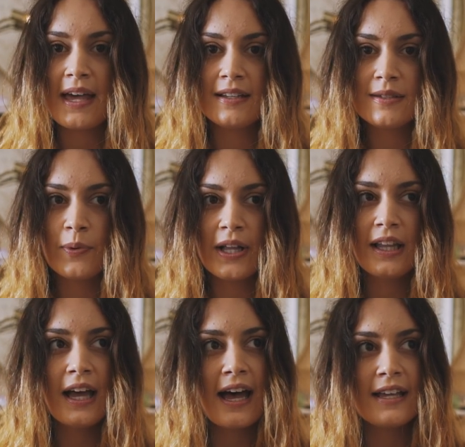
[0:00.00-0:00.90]
and as
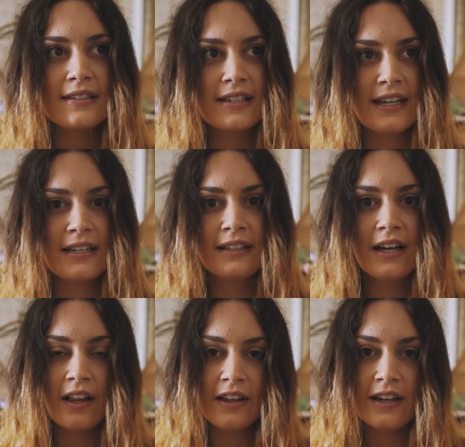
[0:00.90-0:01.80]
well as getting
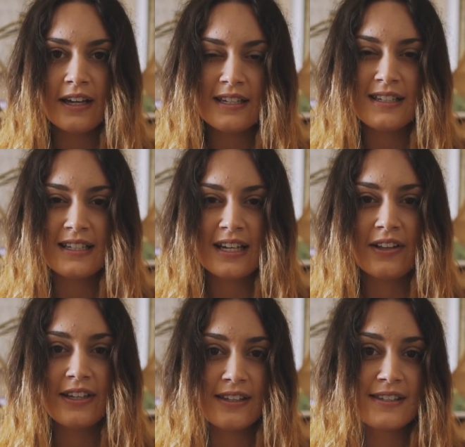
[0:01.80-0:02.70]
color and
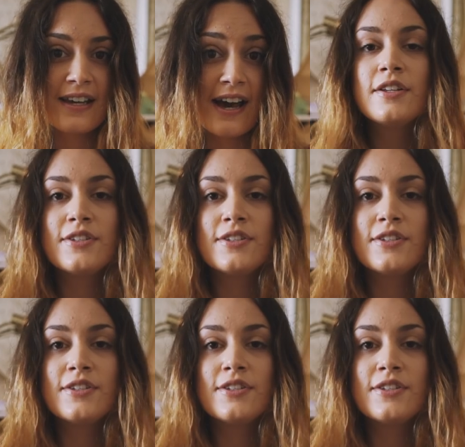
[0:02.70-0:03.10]
detail in the sky.